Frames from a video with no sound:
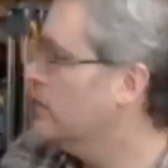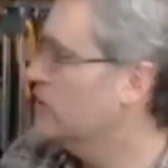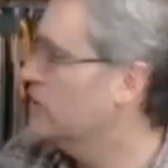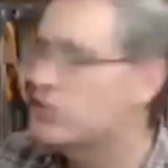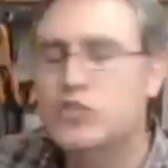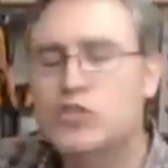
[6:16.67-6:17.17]
a
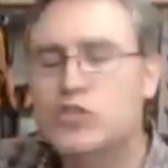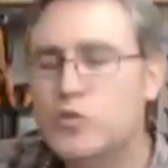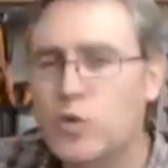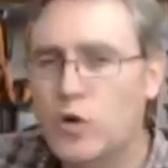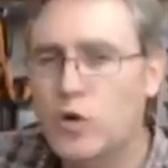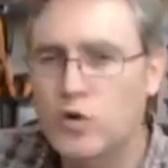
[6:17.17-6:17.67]

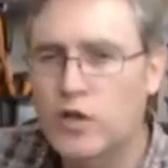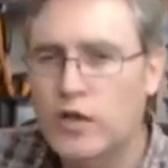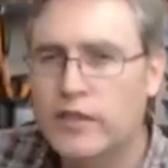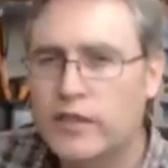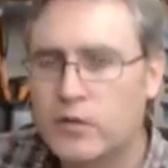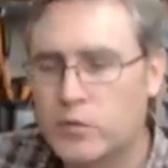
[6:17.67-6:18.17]
tool
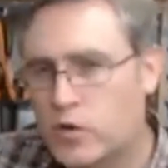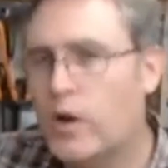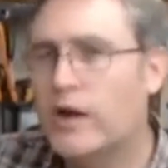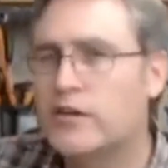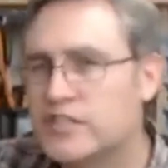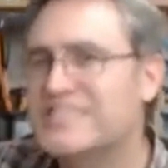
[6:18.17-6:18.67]
that
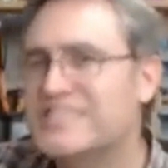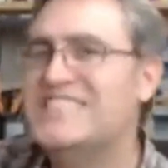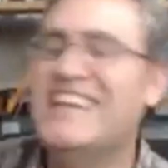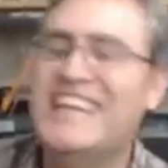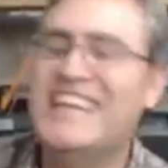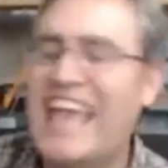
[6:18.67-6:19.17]
requires a
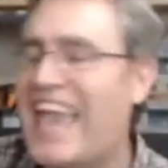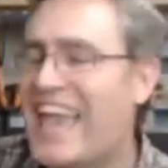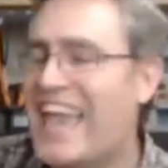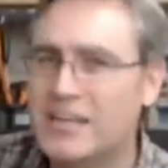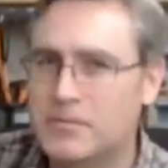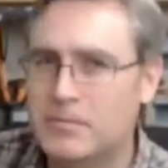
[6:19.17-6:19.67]
steady
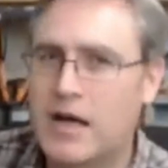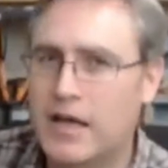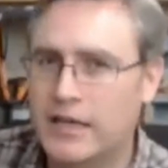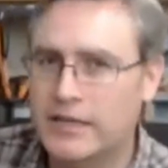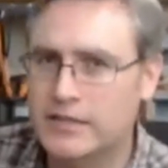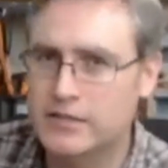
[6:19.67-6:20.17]
hand
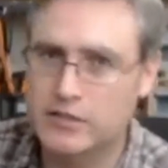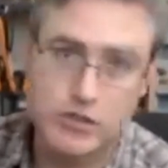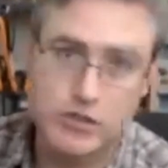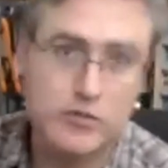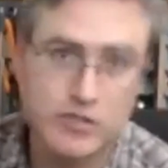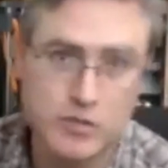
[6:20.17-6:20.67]
behind it to
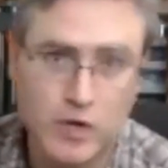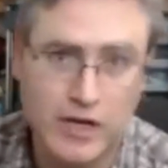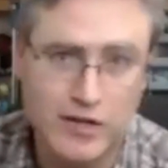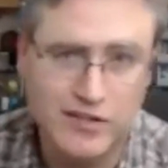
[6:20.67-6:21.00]
use it well.